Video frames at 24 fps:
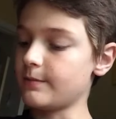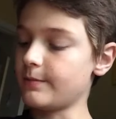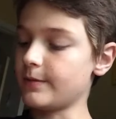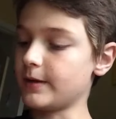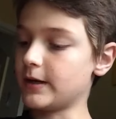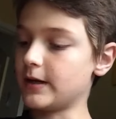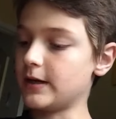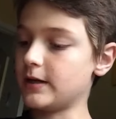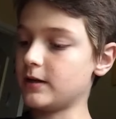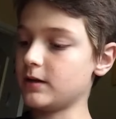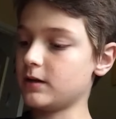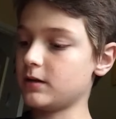
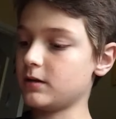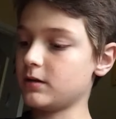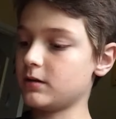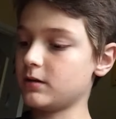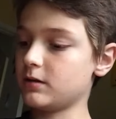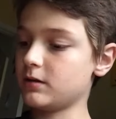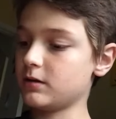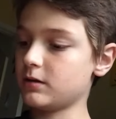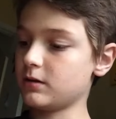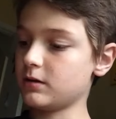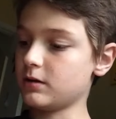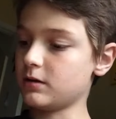But
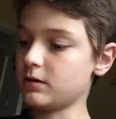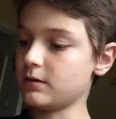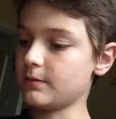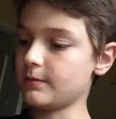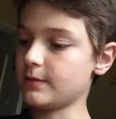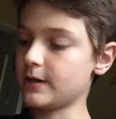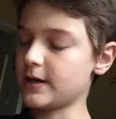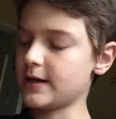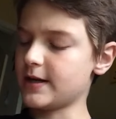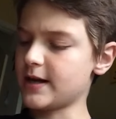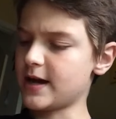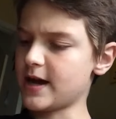um,
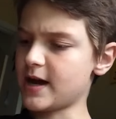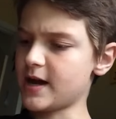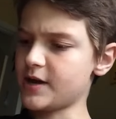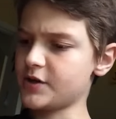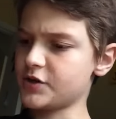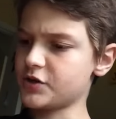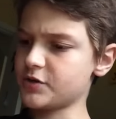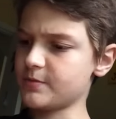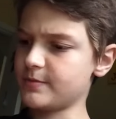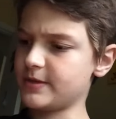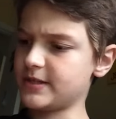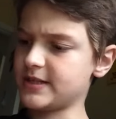my dad
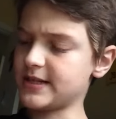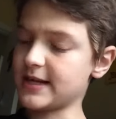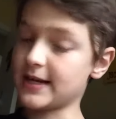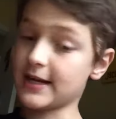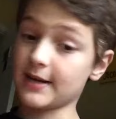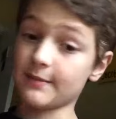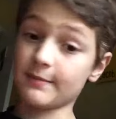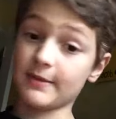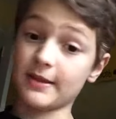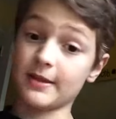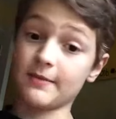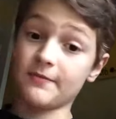should be
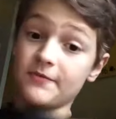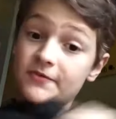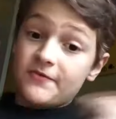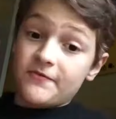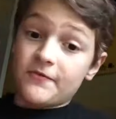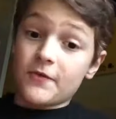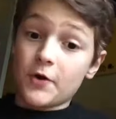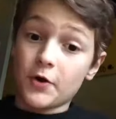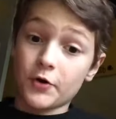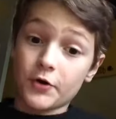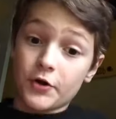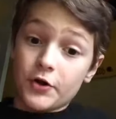sending me the
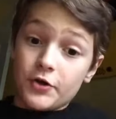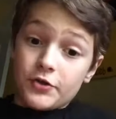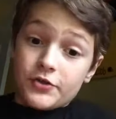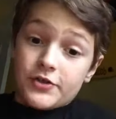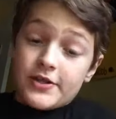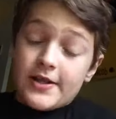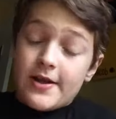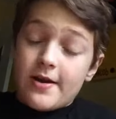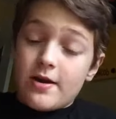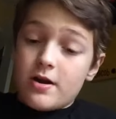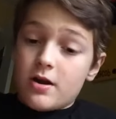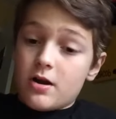photos
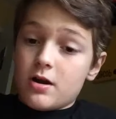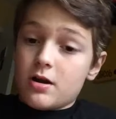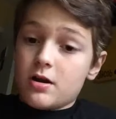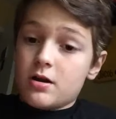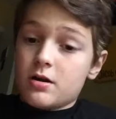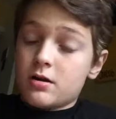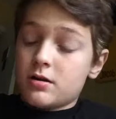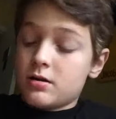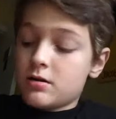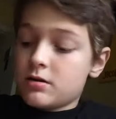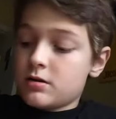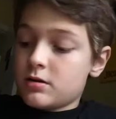there
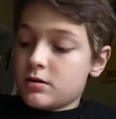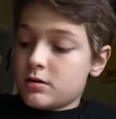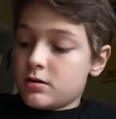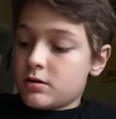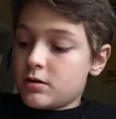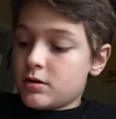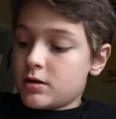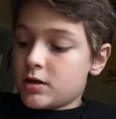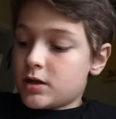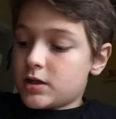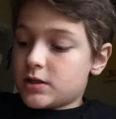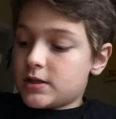
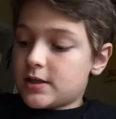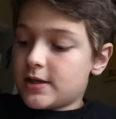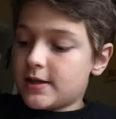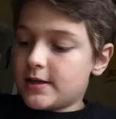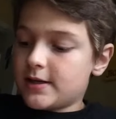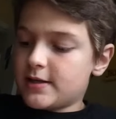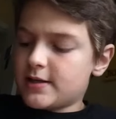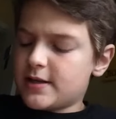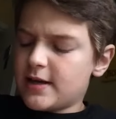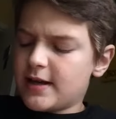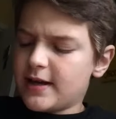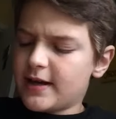because I
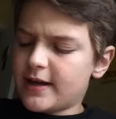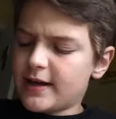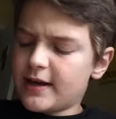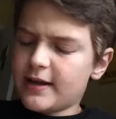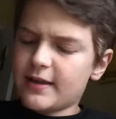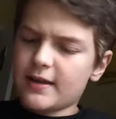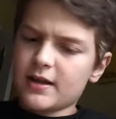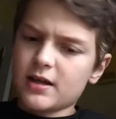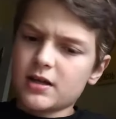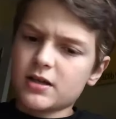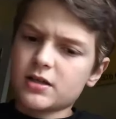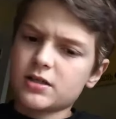didn't take any
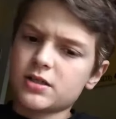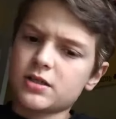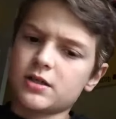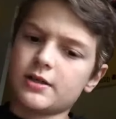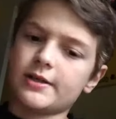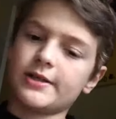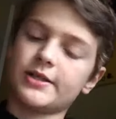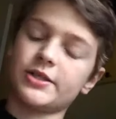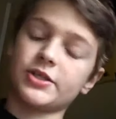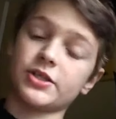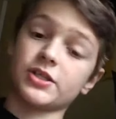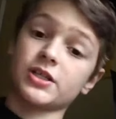there. So
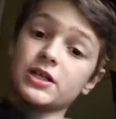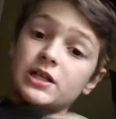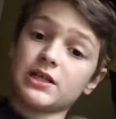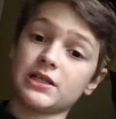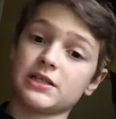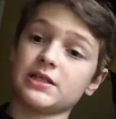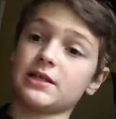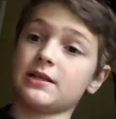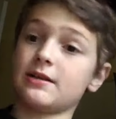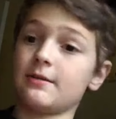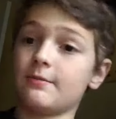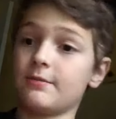he's just going to
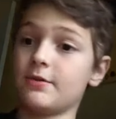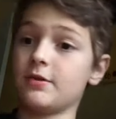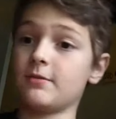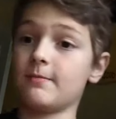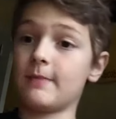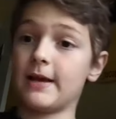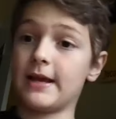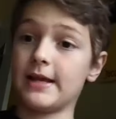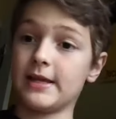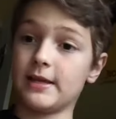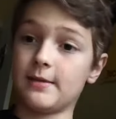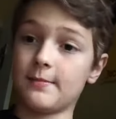send them to
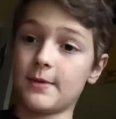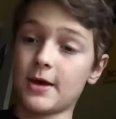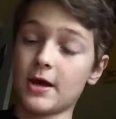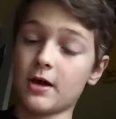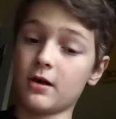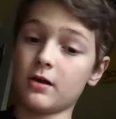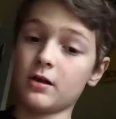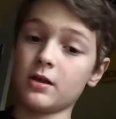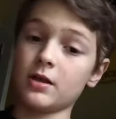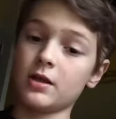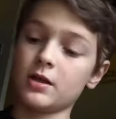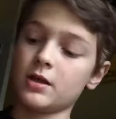my
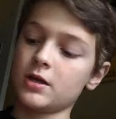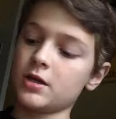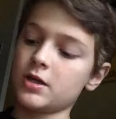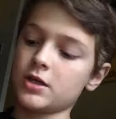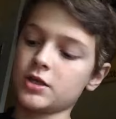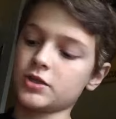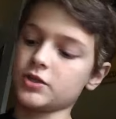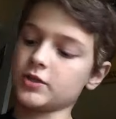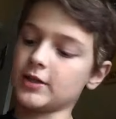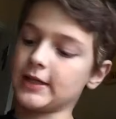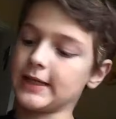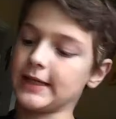email
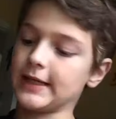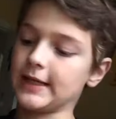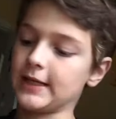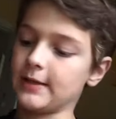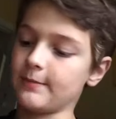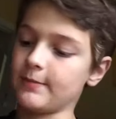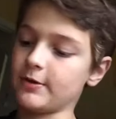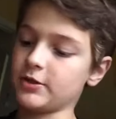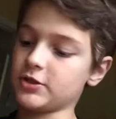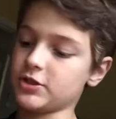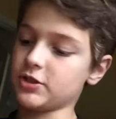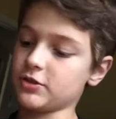so I can
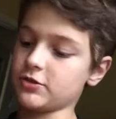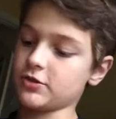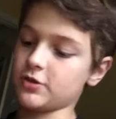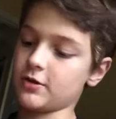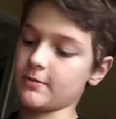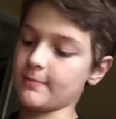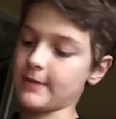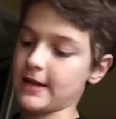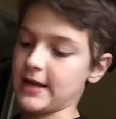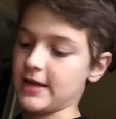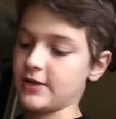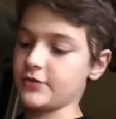post those
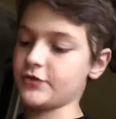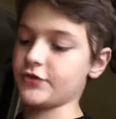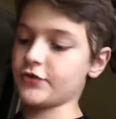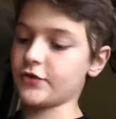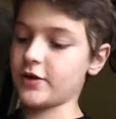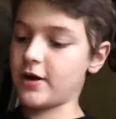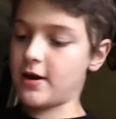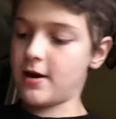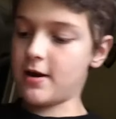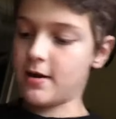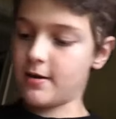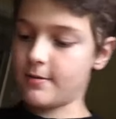on my
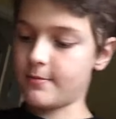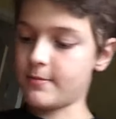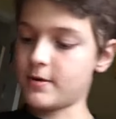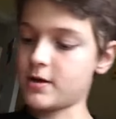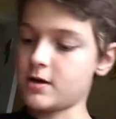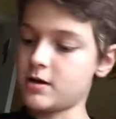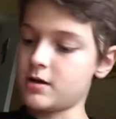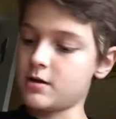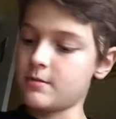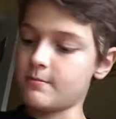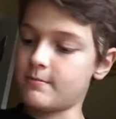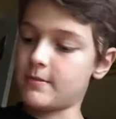Instagram,
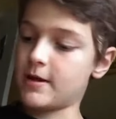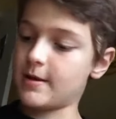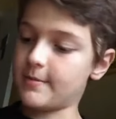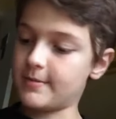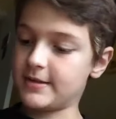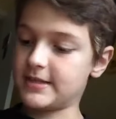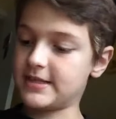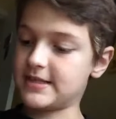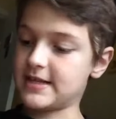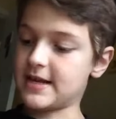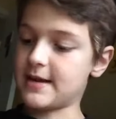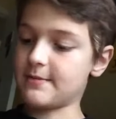maybe
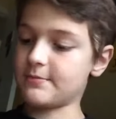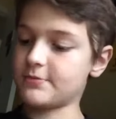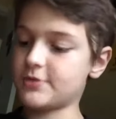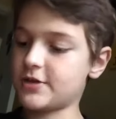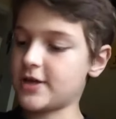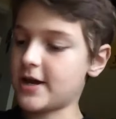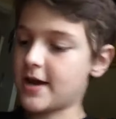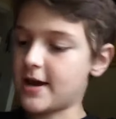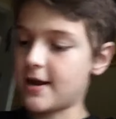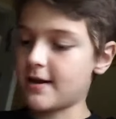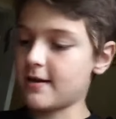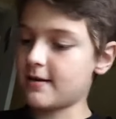
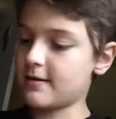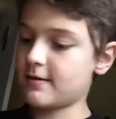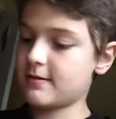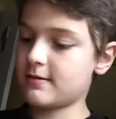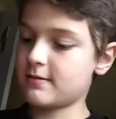Snapchat.